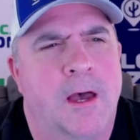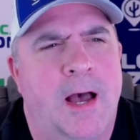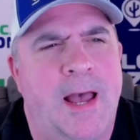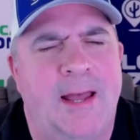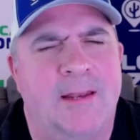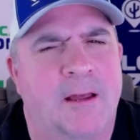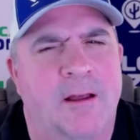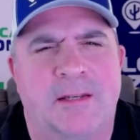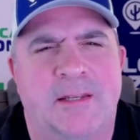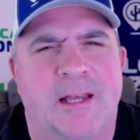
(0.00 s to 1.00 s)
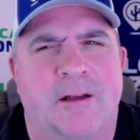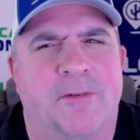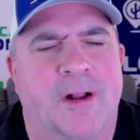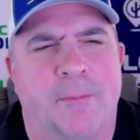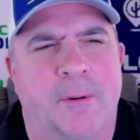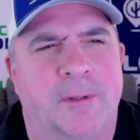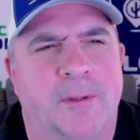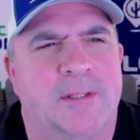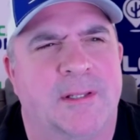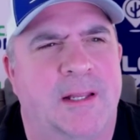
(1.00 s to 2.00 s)
I did that for a couple of
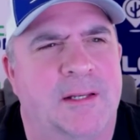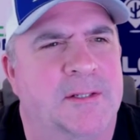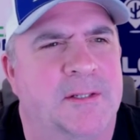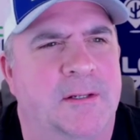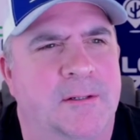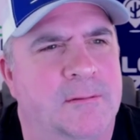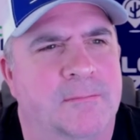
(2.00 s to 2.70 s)
months and I just didn't,